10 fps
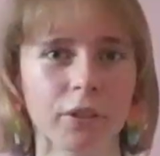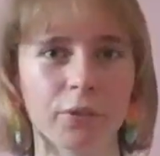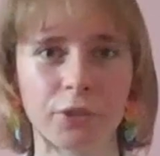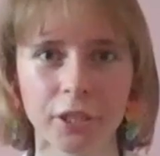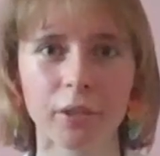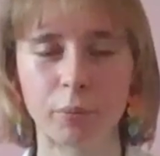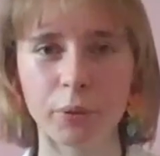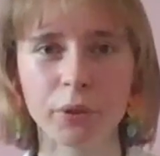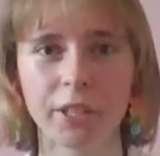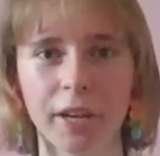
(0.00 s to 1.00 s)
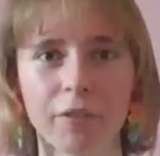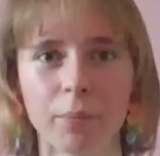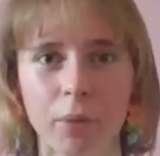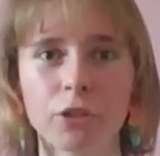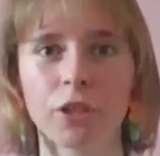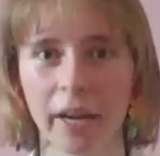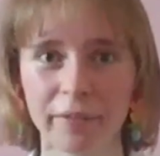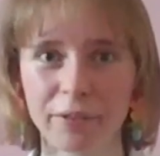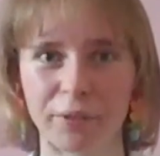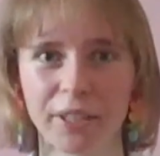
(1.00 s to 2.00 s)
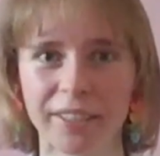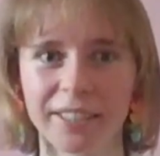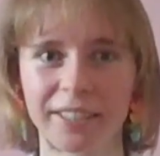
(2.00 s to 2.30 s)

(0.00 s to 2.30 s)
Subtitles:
to see who could have the most Hyves friends.